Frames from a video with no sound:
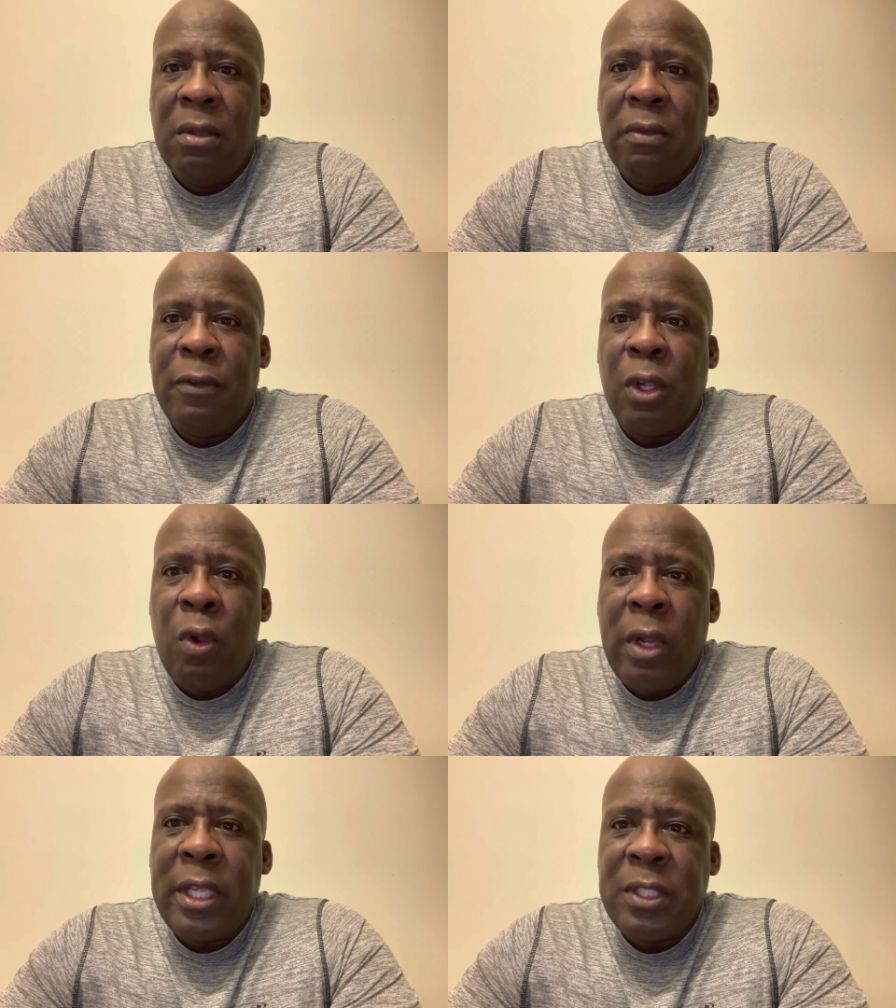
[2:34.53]
for
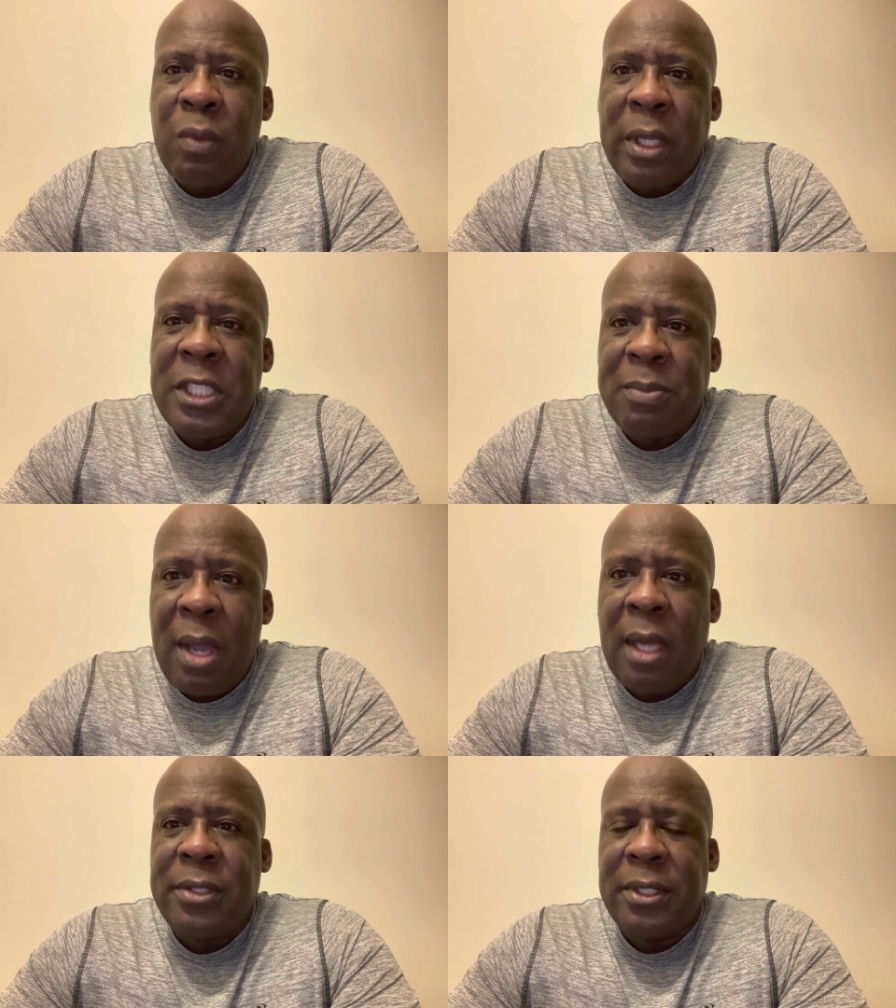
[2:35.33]
going against one of his
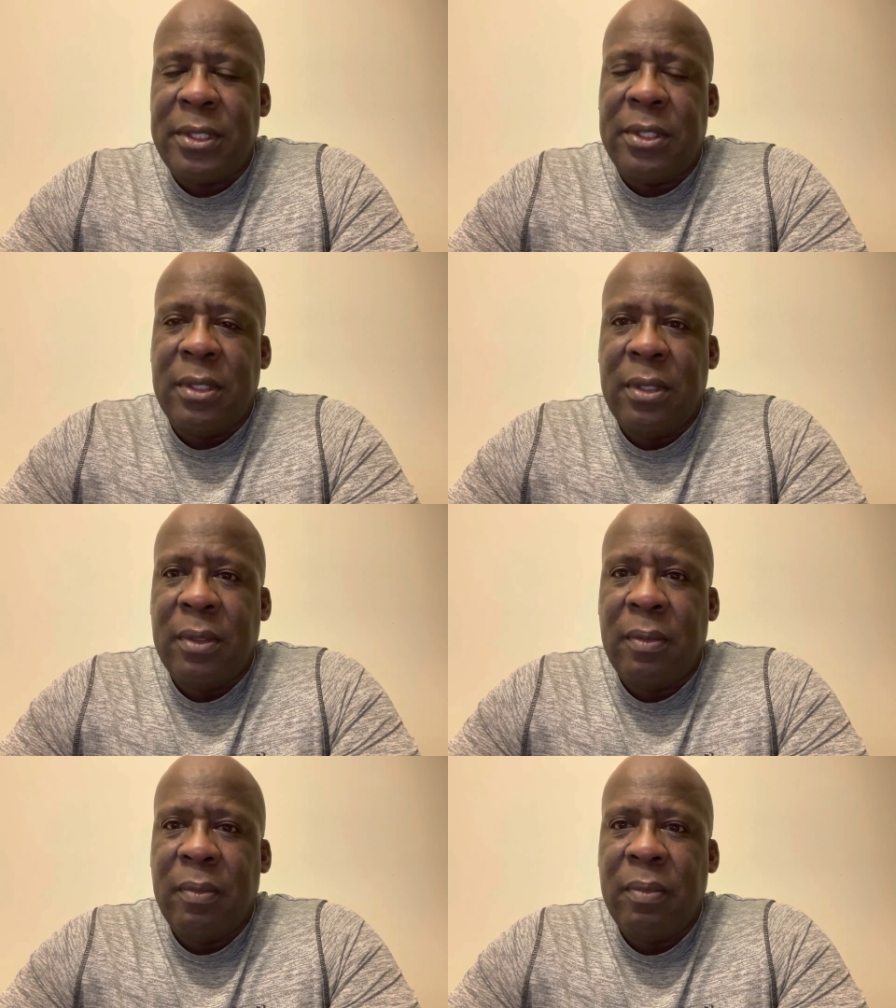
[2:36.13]
policies.
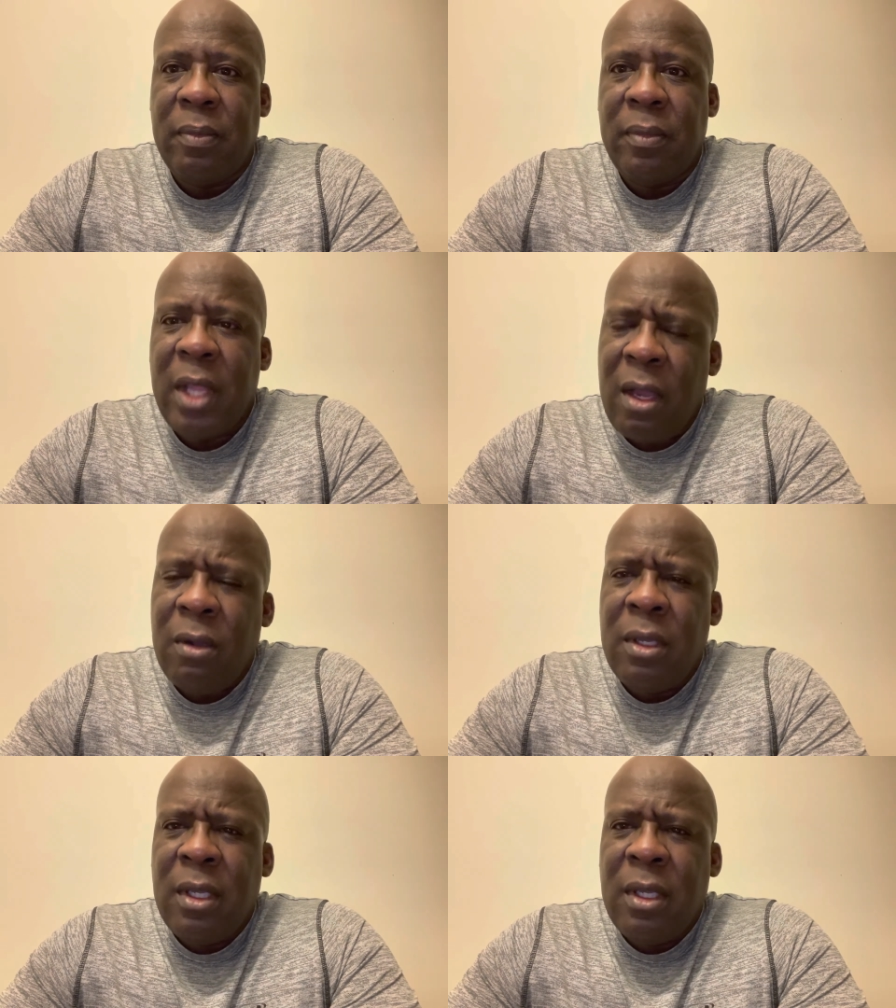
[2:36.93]
Now,